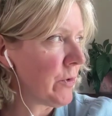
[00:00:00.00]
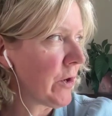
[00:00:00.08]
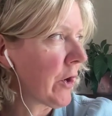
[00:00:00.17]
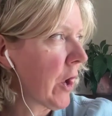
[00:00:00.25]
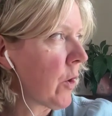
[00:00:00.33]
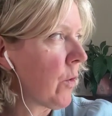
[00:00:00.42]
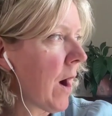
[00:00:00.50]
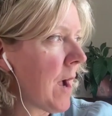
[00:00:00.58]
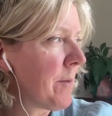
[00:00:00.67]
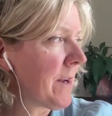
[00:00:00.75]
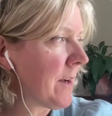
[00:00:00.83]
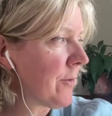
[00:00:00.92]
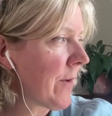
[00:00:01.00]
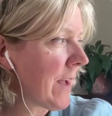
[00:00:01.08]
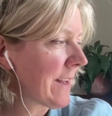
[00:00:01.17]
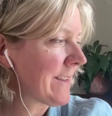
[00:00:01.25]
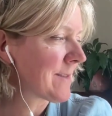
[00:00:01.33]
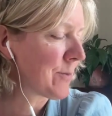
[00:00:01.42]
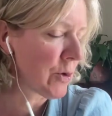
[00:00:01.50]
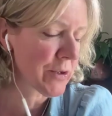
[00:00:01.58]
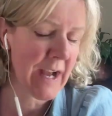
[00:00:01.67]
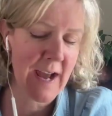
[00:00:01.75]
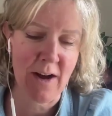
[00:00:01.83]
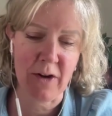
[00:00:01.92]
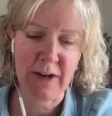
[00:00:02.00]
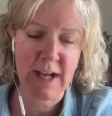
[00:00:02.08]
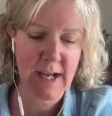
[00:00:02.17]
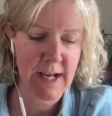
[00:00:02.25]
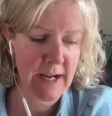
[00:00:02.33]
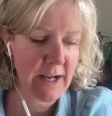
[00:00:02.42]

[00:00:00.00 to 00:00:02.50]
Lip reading: You know, I'm in a fairly small town here